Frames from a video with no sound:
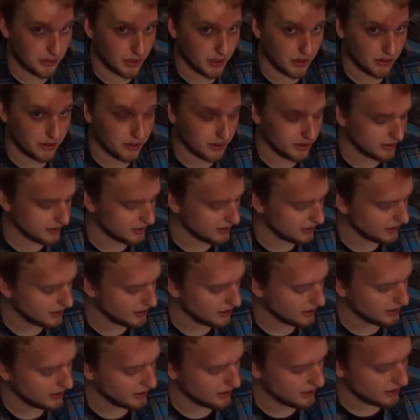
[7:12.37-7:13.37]
mode.
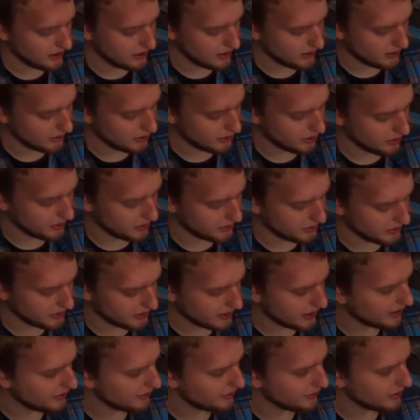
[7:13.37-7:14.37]
So I'm just going
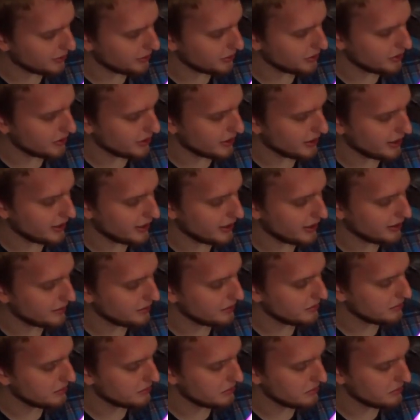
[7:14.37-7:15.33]
to kind of flip through here,